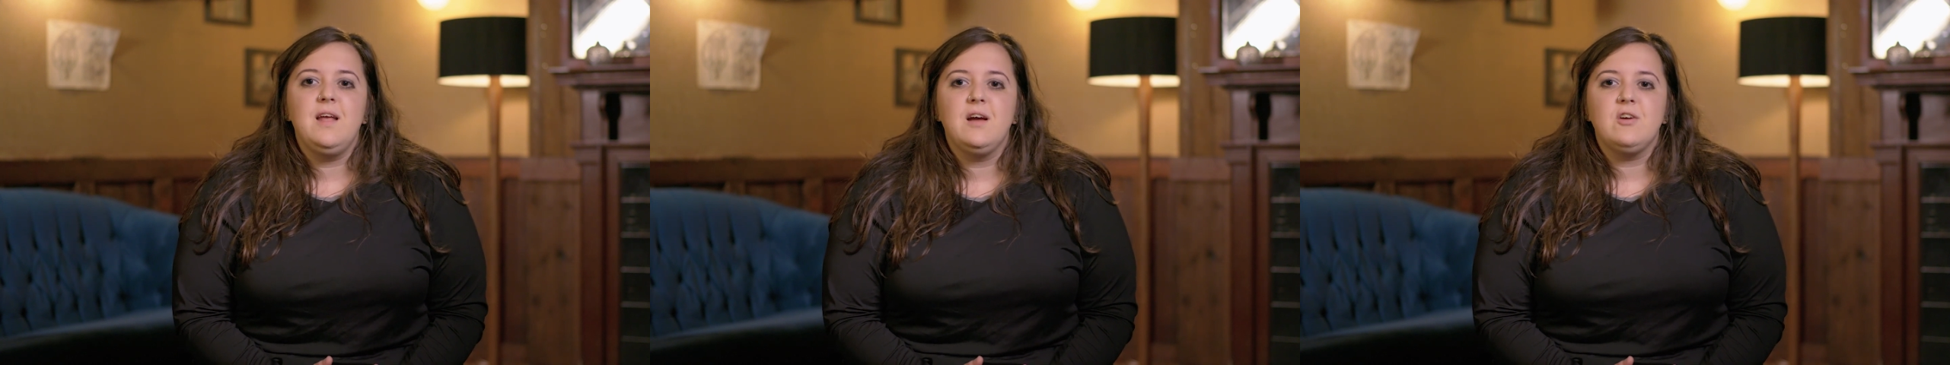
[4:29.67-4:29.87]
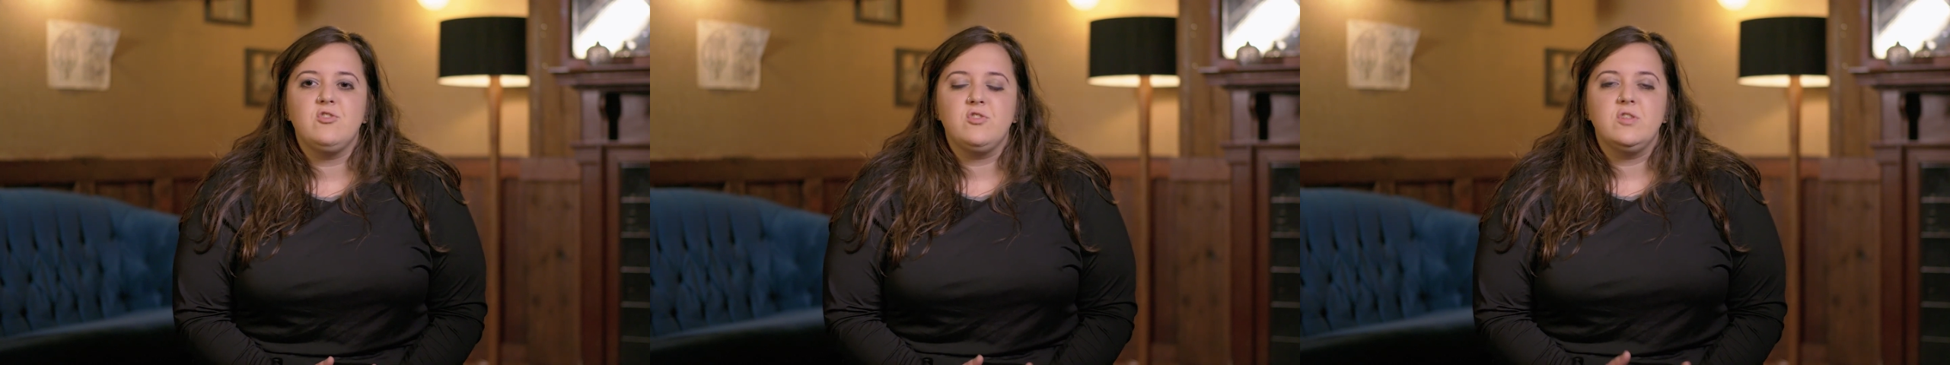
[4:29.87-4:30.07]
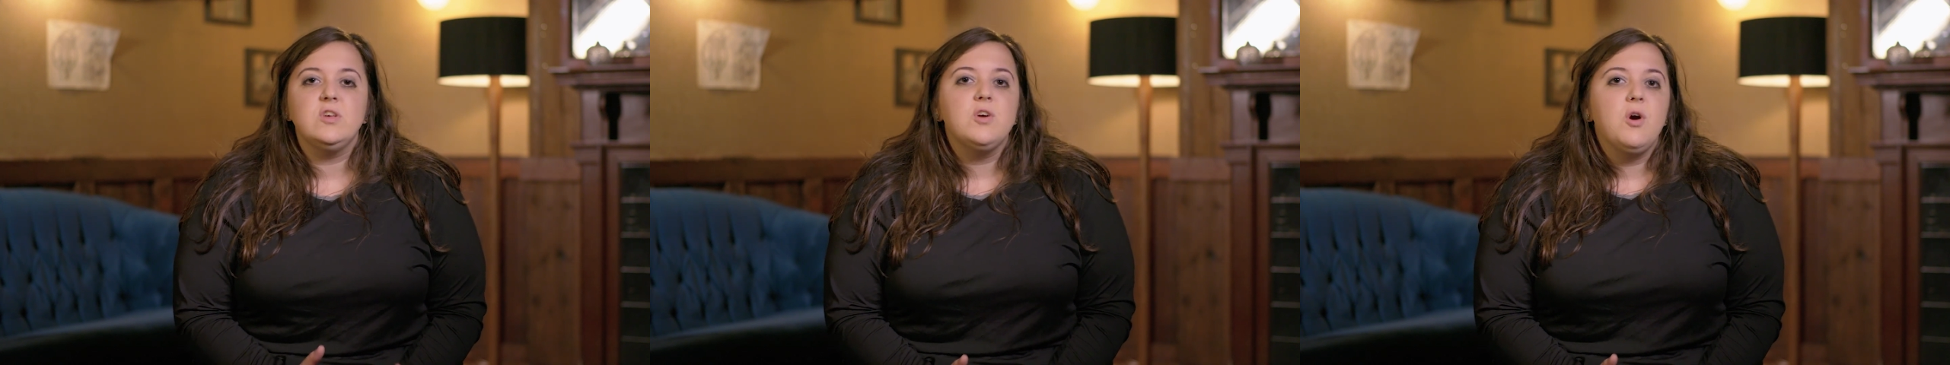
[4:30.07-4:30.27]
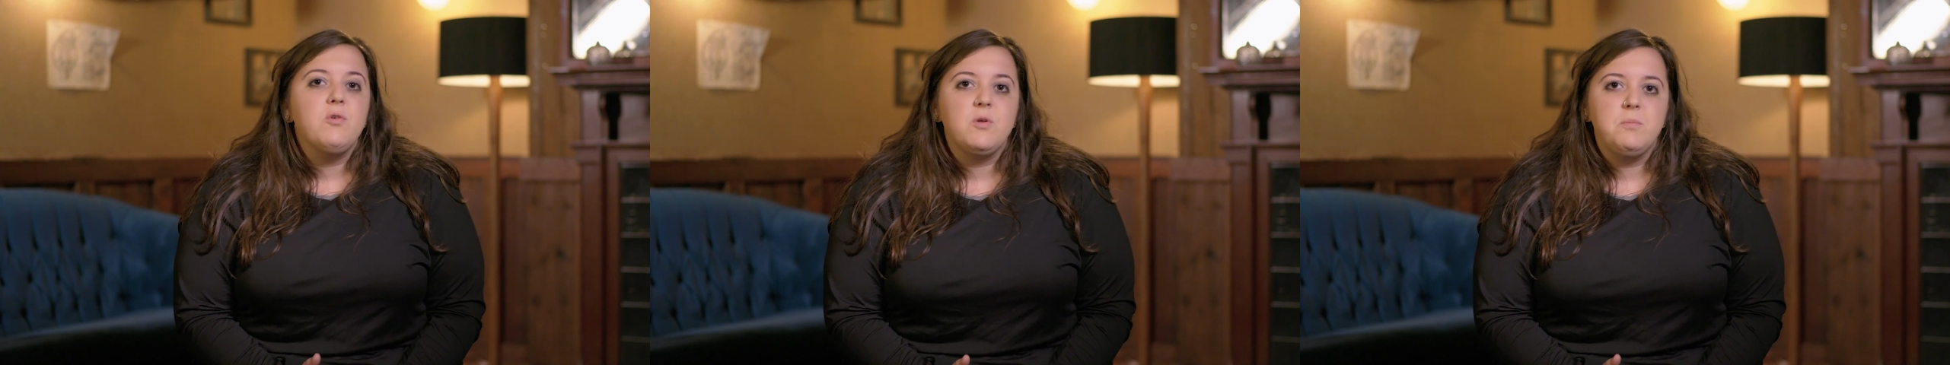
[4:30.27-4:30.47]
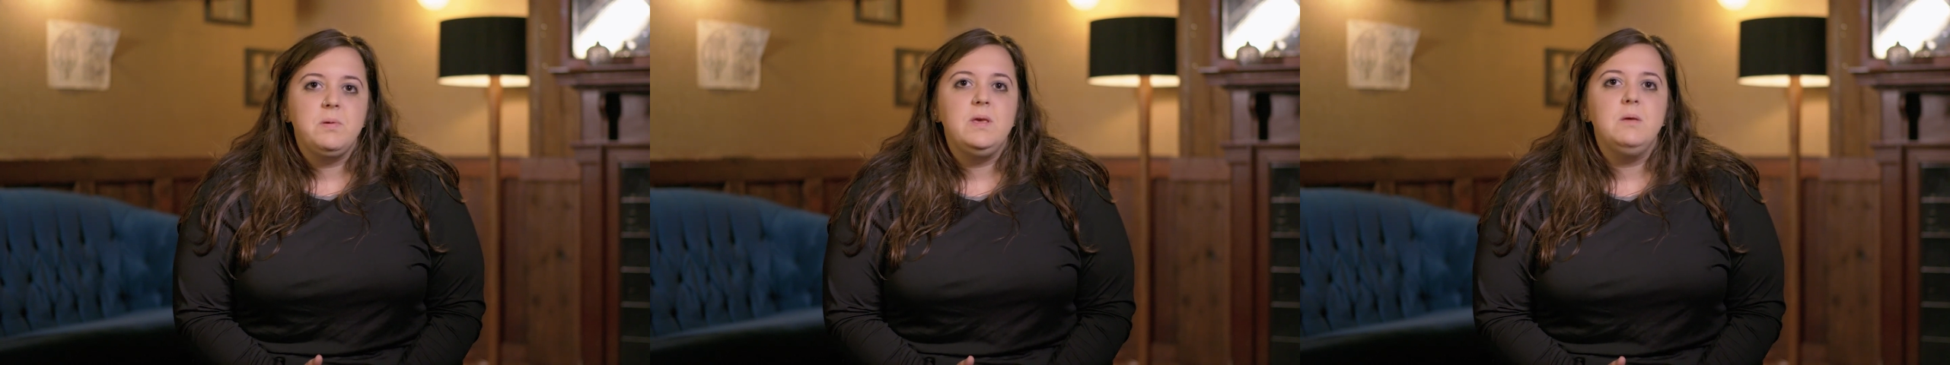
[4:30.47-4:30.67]
actually go
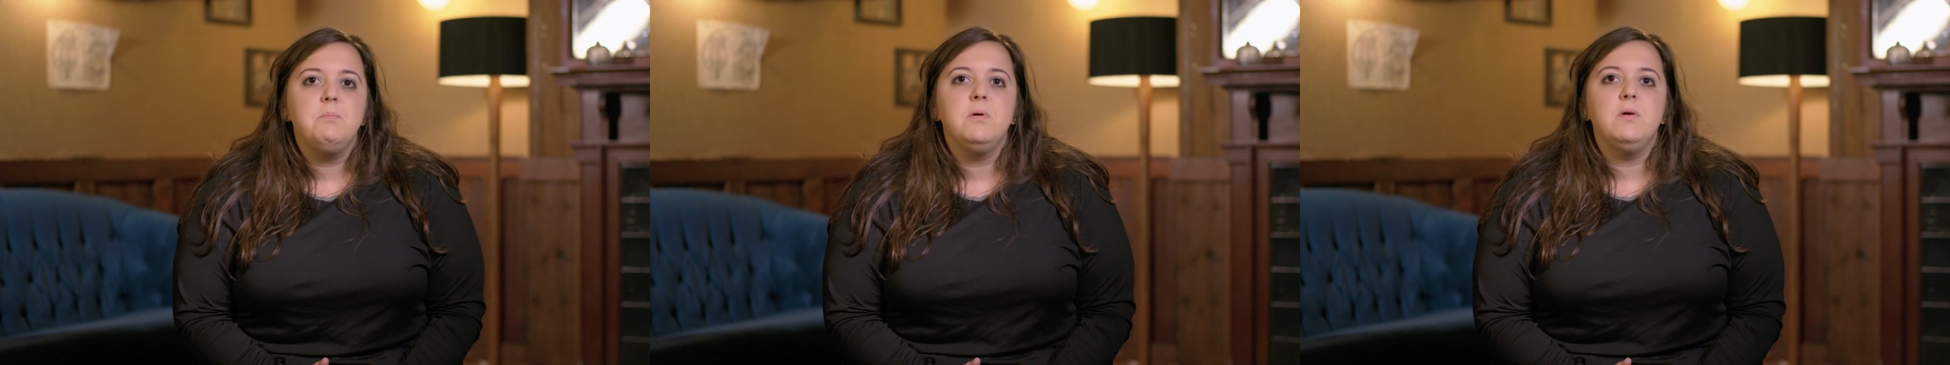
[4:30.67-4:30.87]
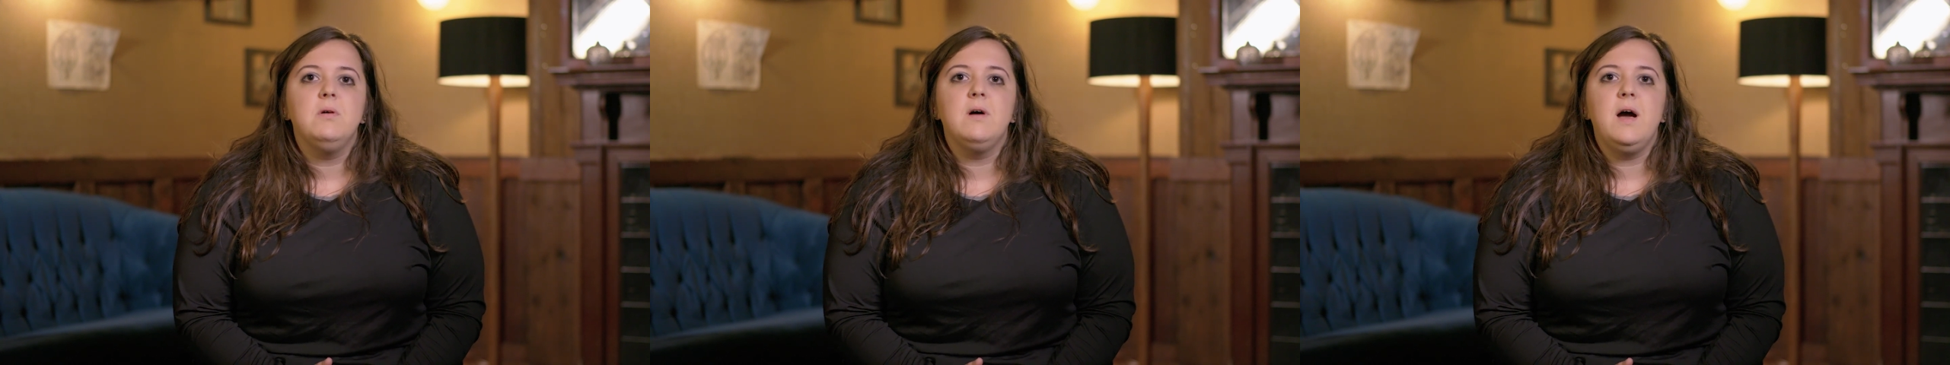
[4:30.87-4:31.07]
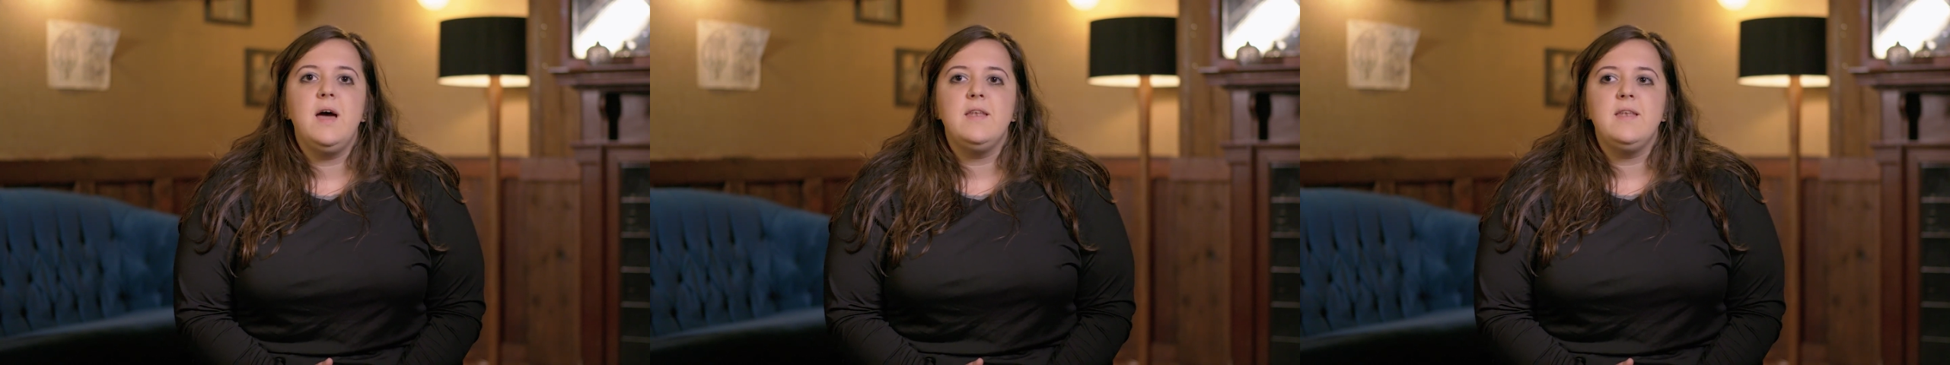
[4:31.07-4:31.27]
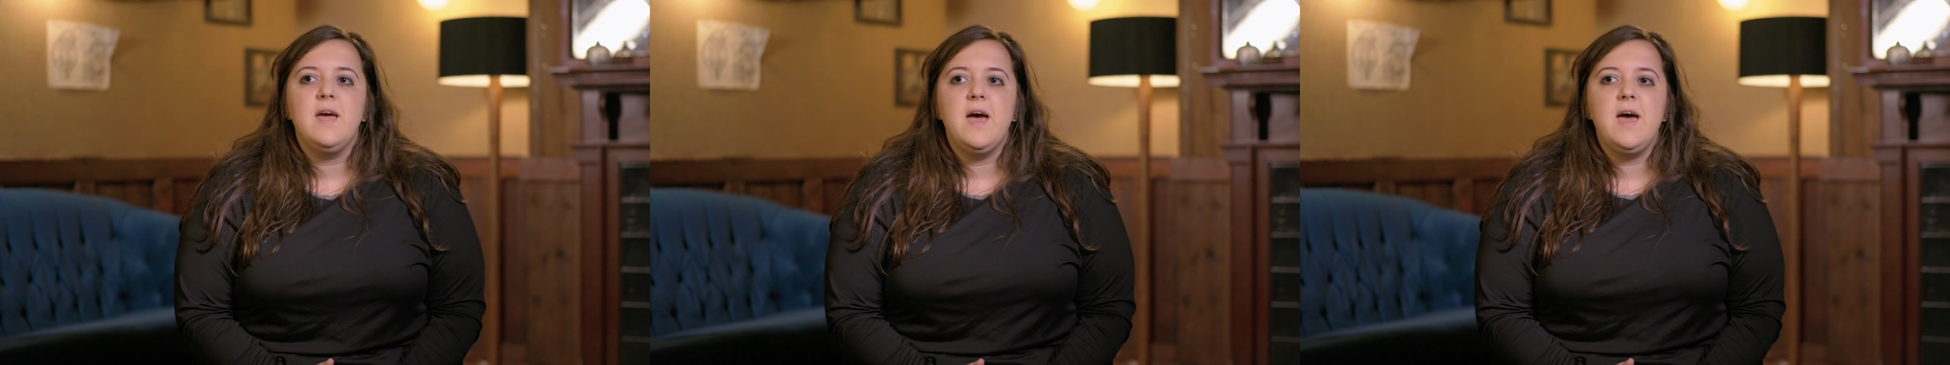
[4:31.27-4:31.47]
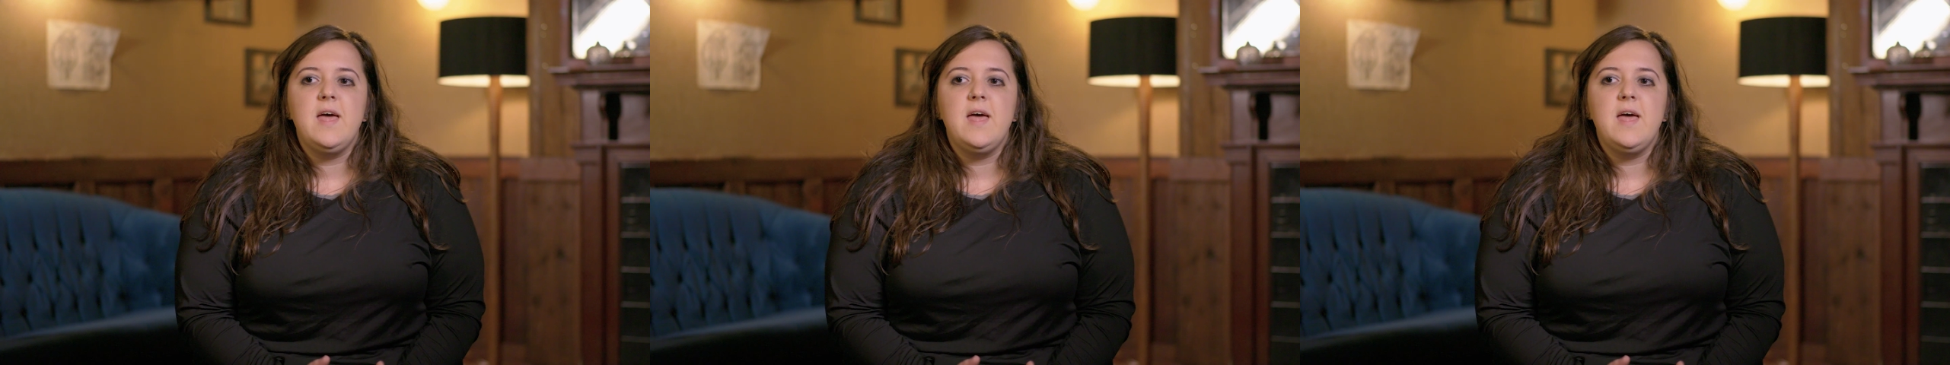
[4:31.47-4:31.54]
to people and